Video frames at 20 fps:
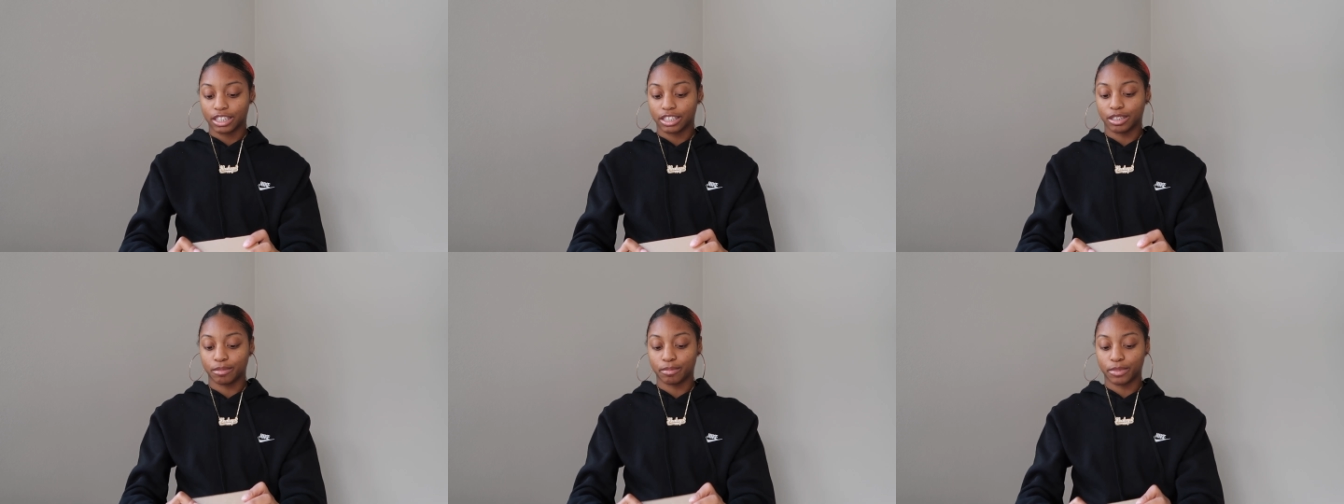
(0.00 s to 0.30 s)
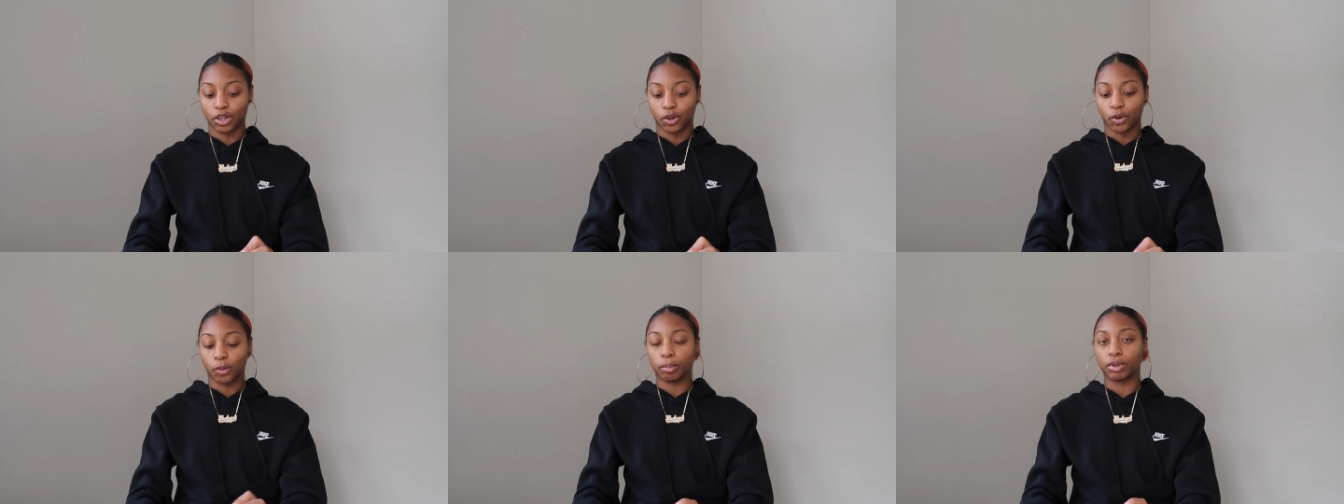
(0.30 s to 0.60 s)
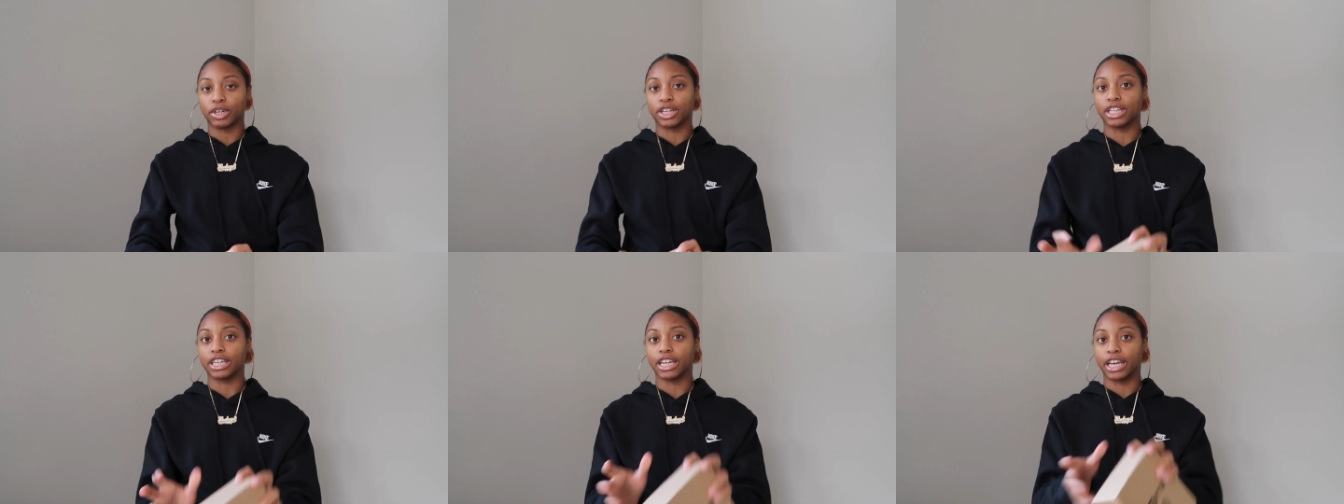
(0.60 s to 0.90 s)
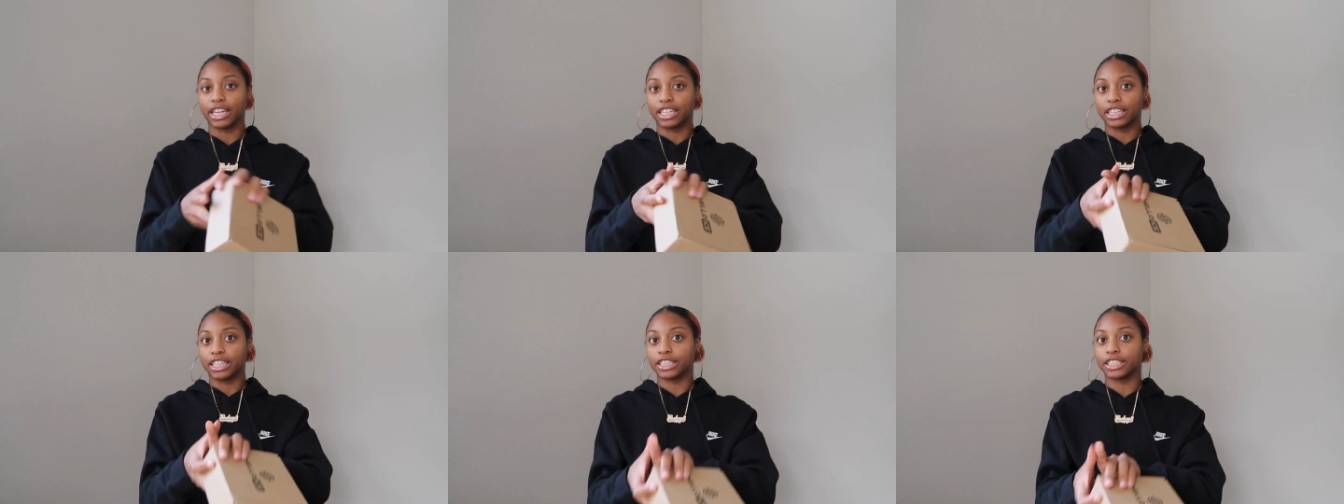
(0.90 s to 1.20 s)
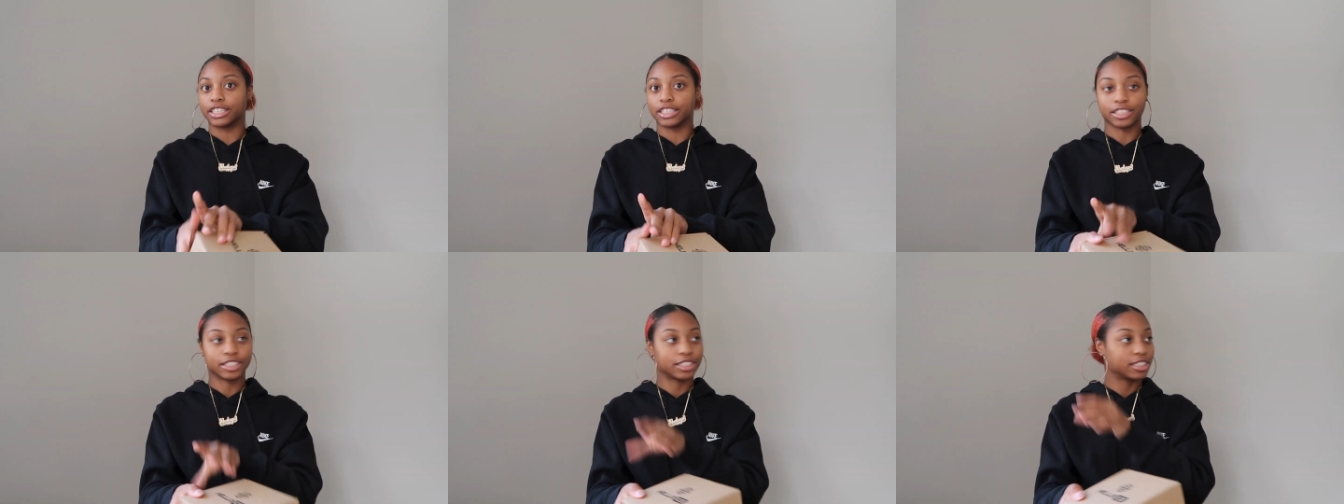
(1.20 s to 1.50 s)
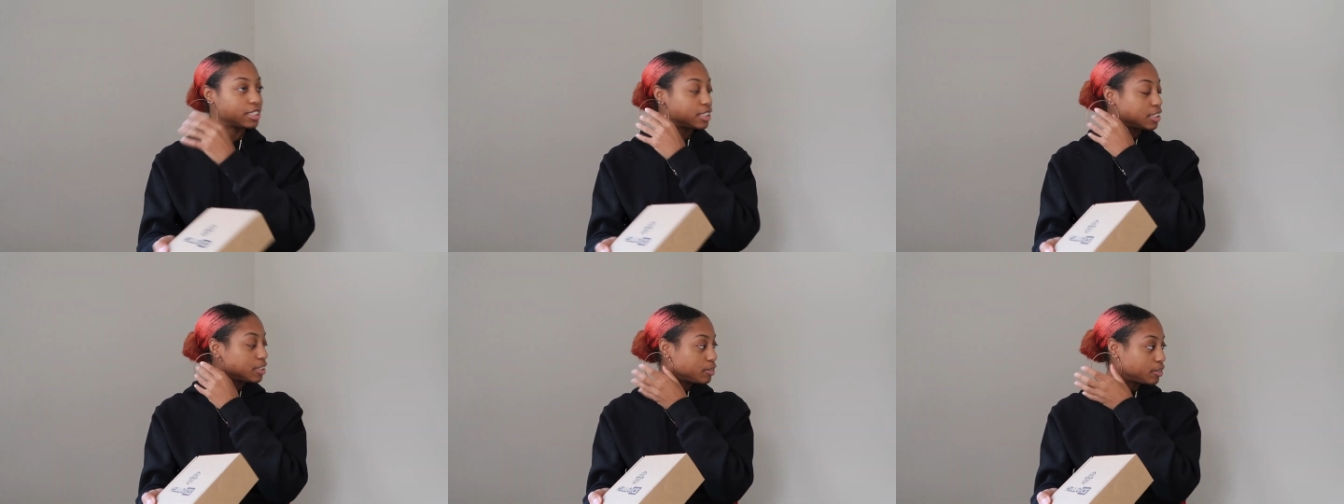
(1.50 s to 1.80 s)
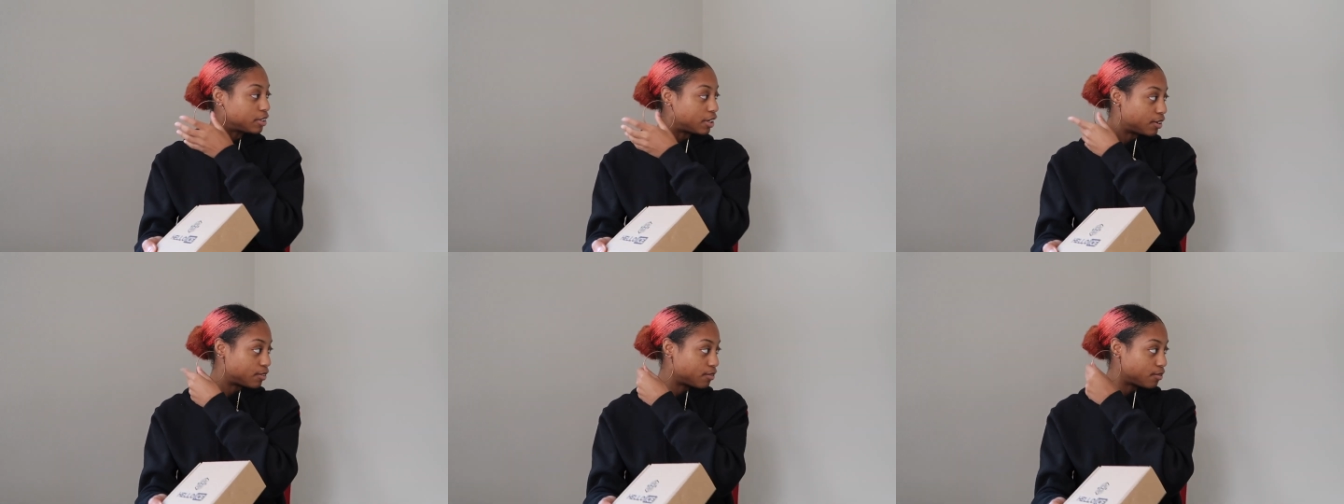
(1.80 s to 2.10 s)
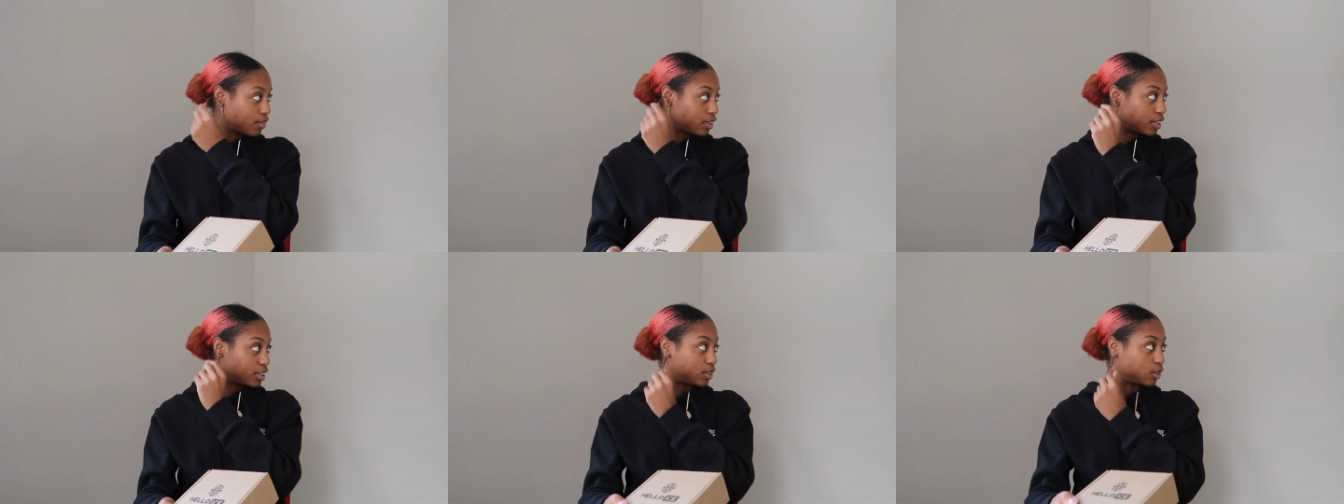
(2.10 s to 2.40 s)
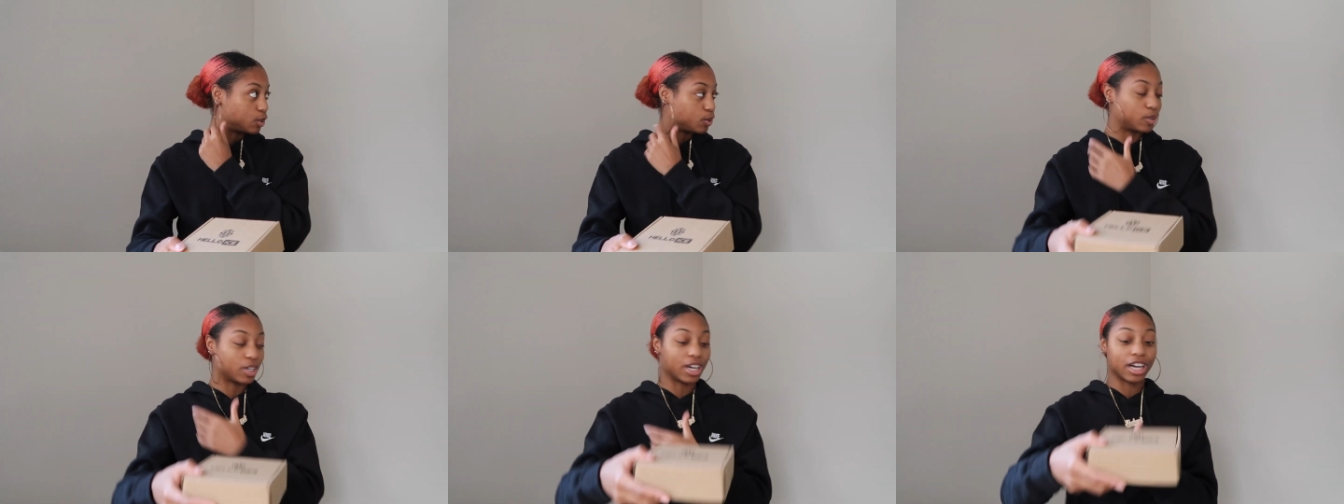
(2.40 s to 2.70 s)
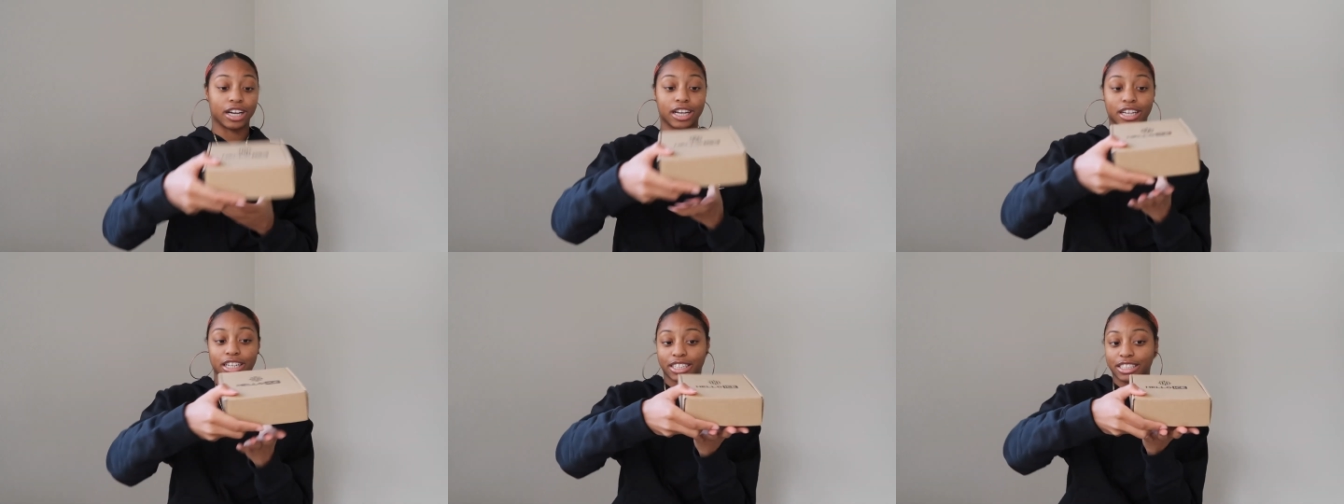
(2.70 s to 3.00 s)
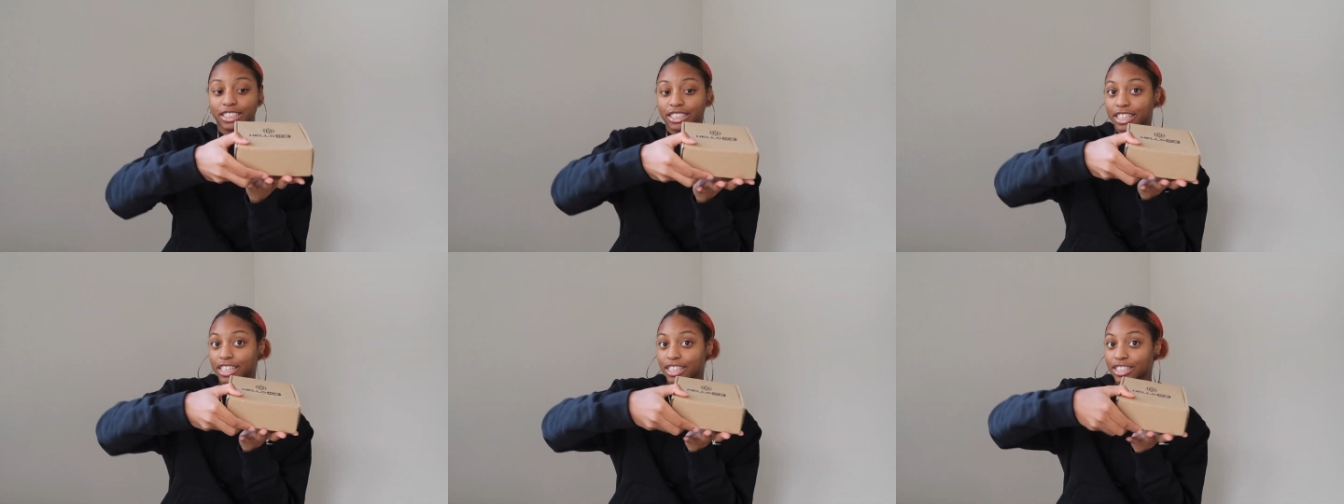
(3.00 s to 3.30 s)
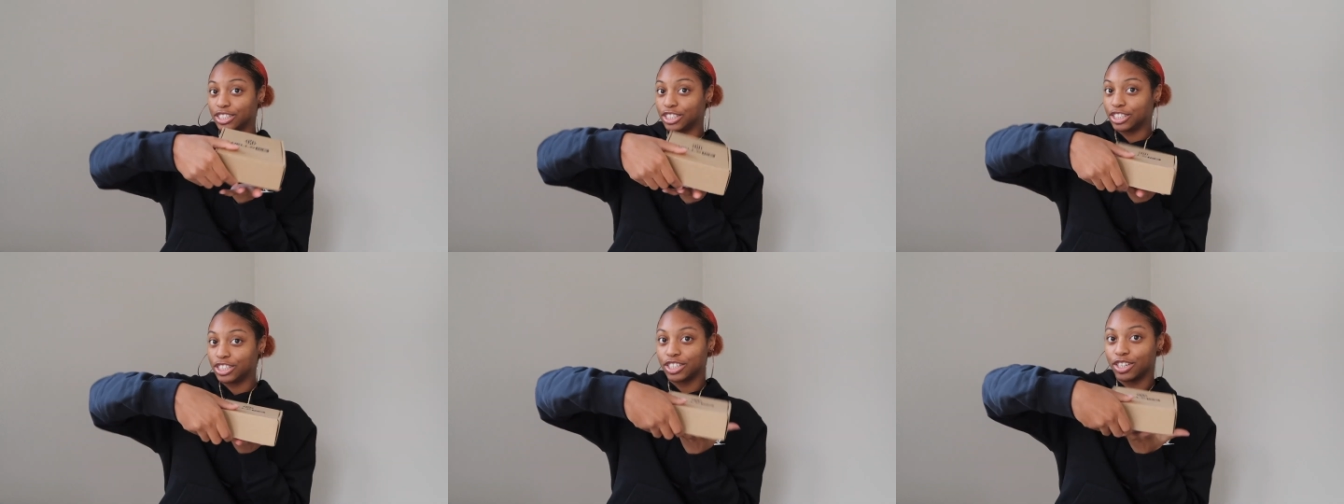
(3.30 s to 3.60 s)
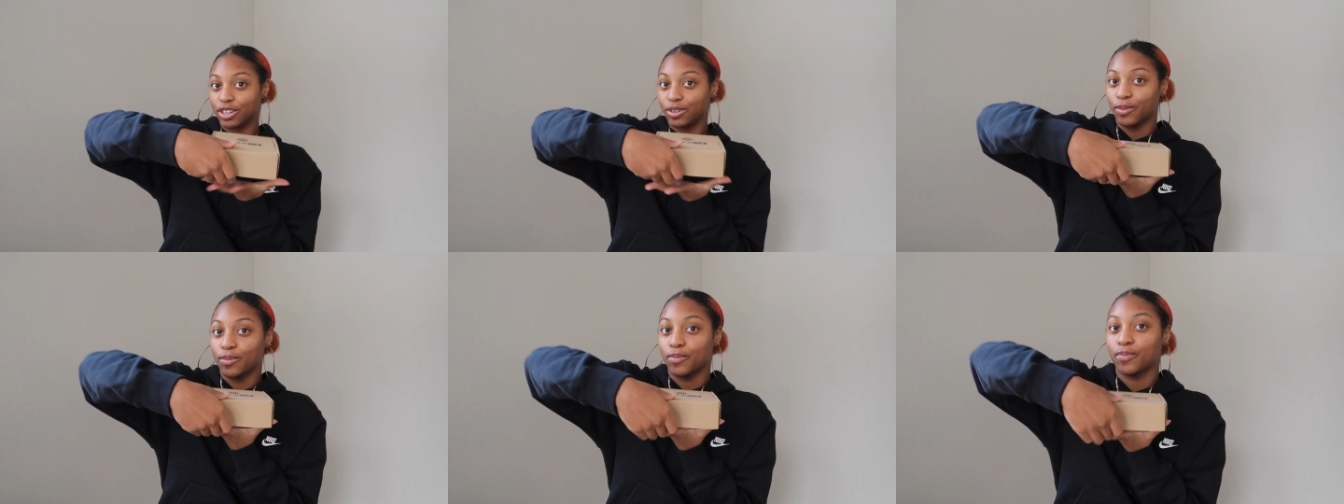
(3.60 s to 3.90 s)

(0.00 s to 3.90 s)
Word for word: let me open it like this in front of you guys, cause you know.